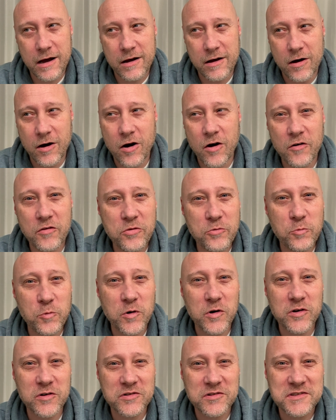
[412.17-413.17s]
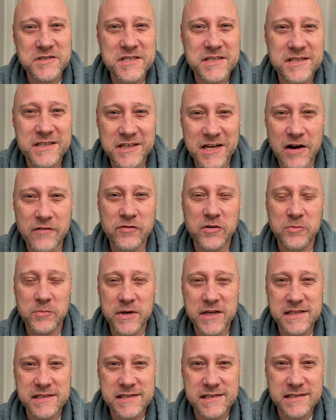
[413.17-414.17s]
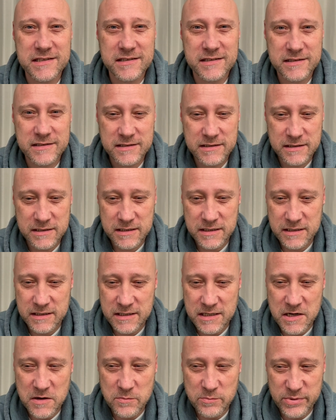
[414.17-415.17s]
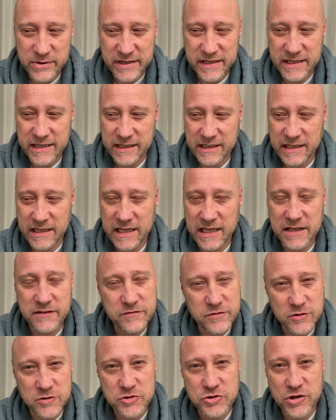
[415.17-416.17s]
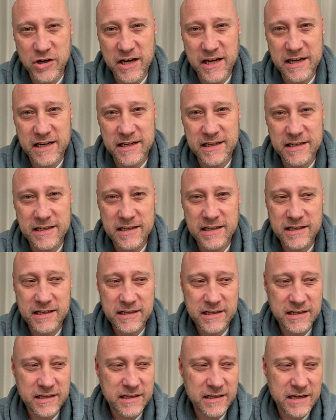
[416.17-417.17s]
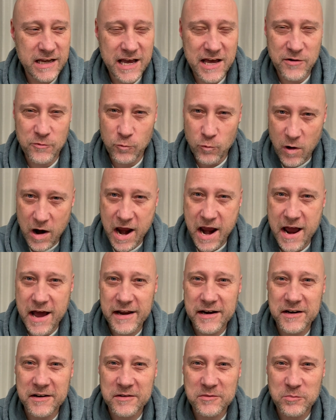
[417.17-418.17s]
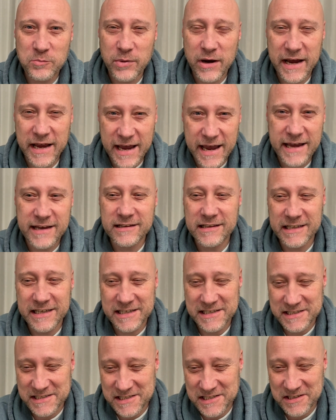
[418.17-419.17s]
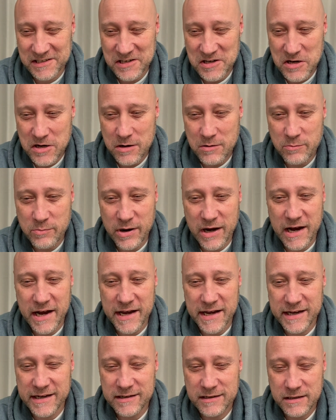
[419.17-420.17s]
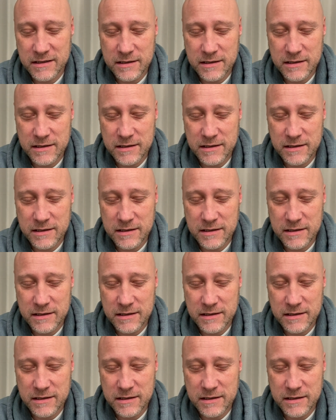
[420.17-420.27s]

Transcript: all the world's governments being infiltrated and ran by aliens, by